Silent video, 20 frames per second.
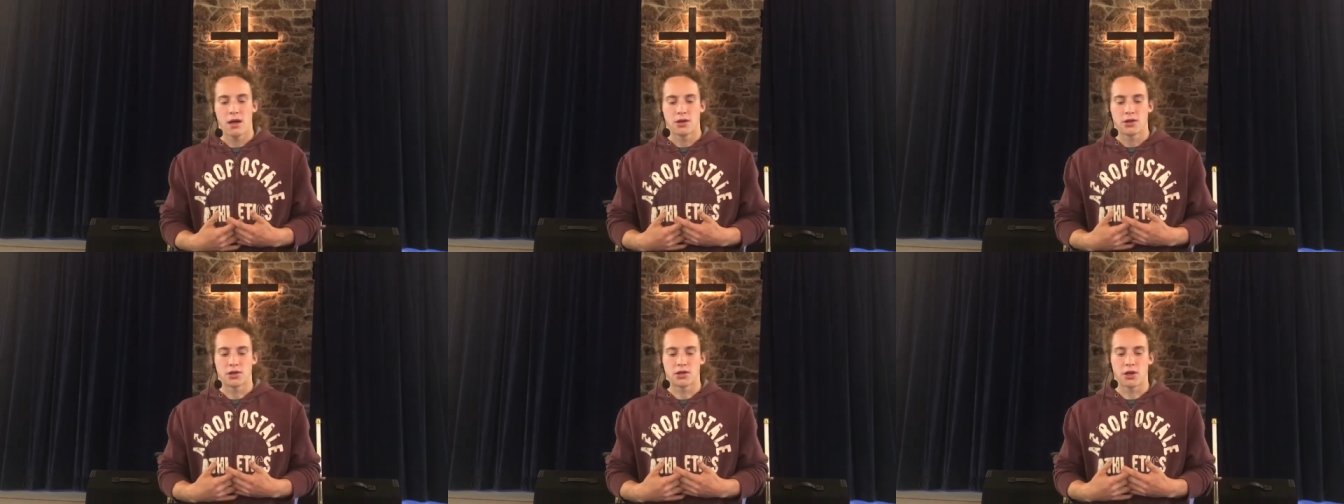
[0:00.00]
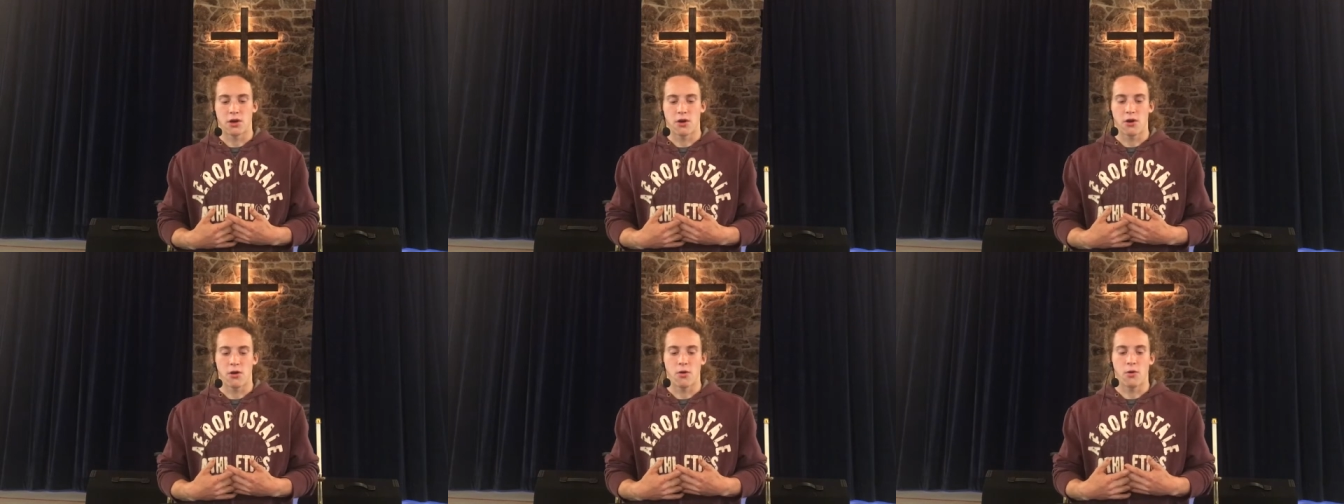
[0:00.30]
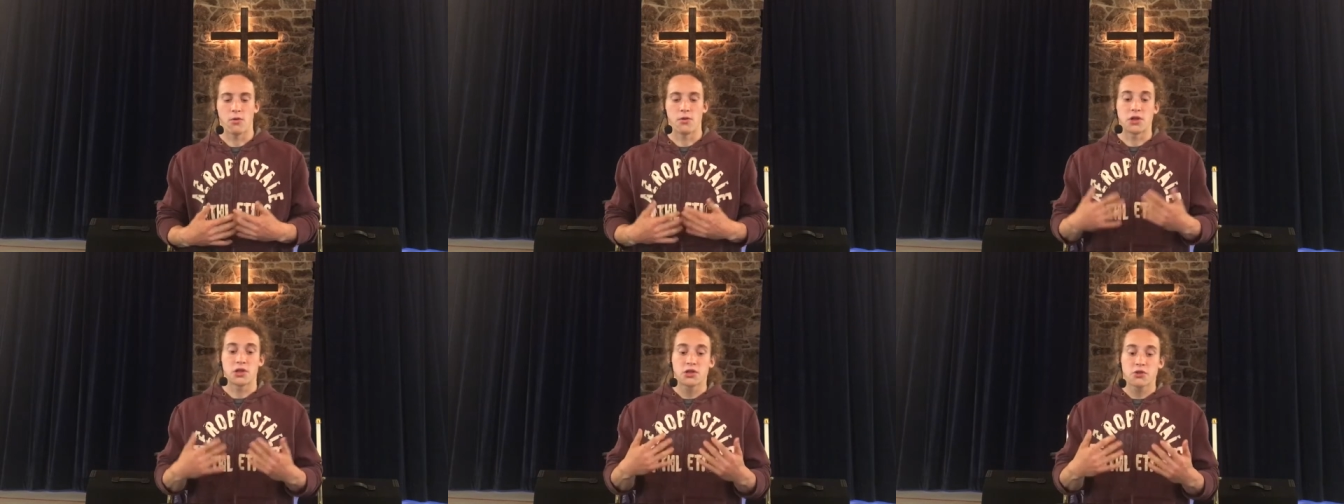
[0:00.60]

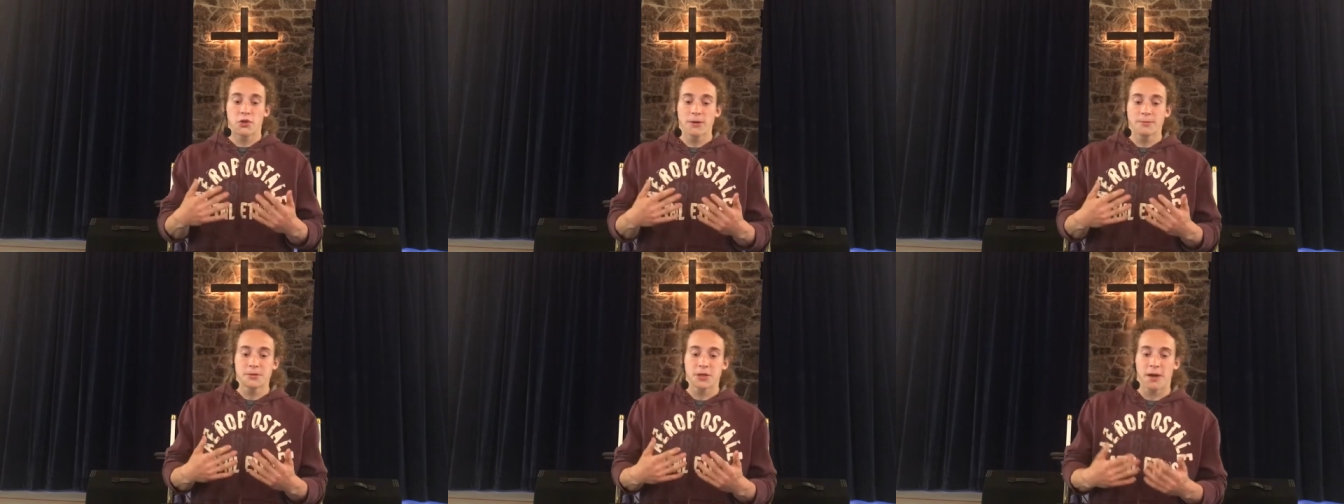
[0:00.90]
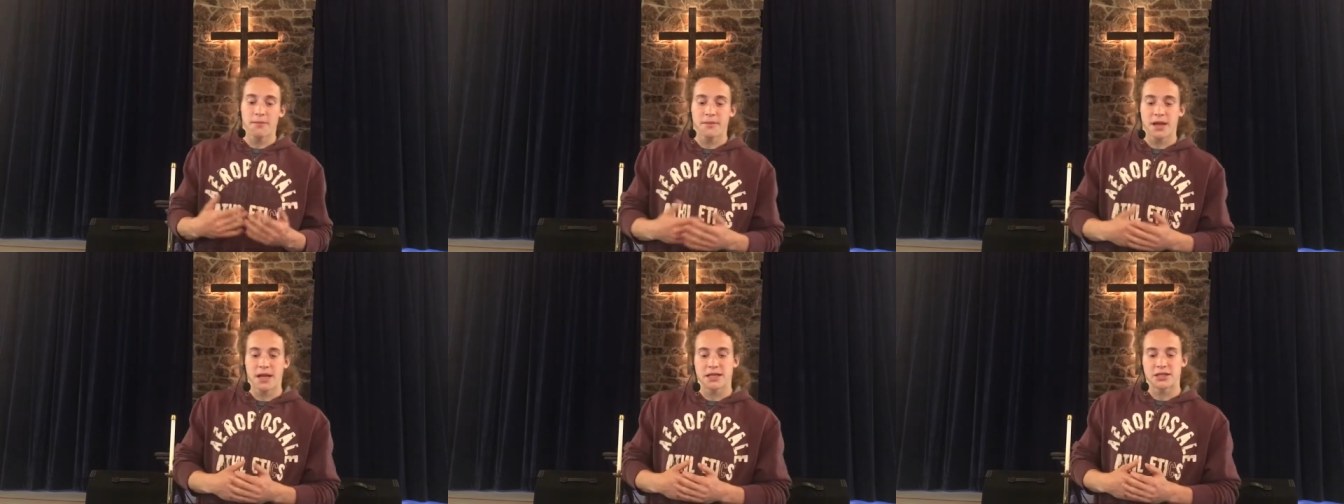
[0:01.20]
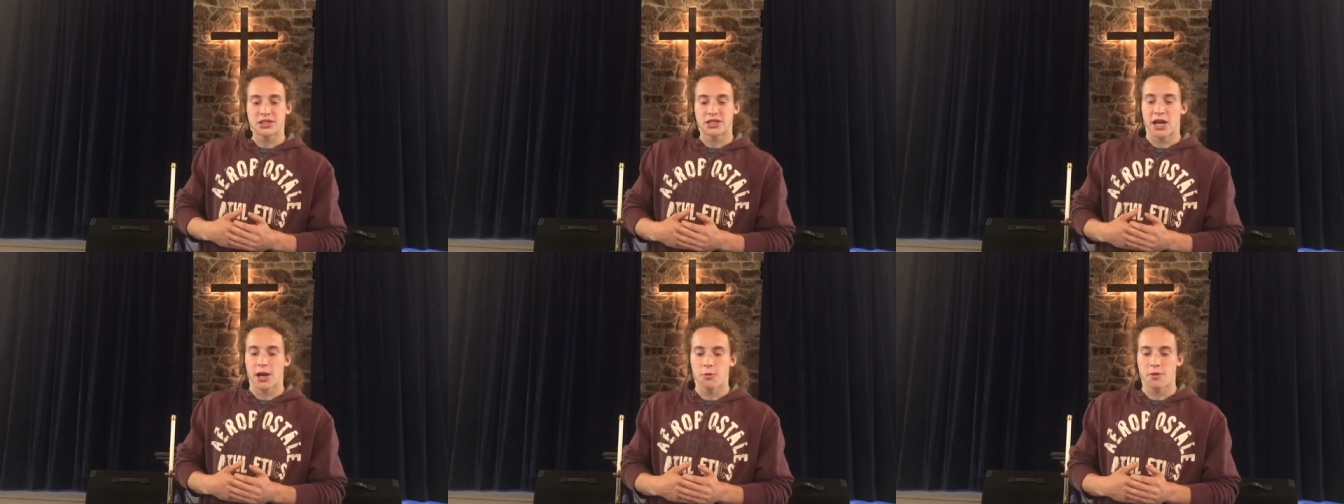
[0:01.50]
So, the scripture I'm going to
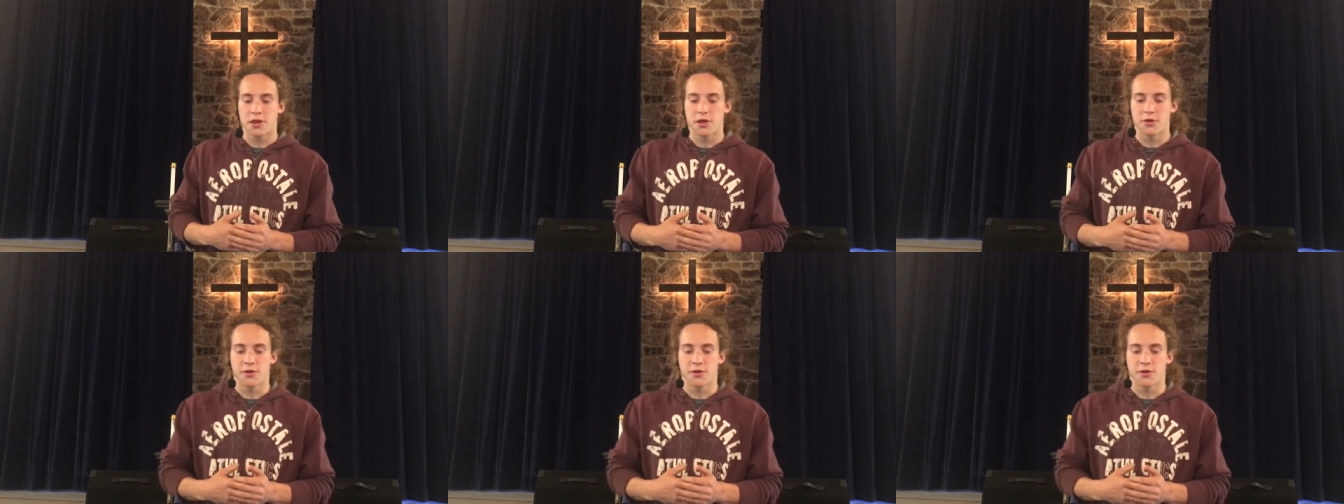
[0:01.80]
share with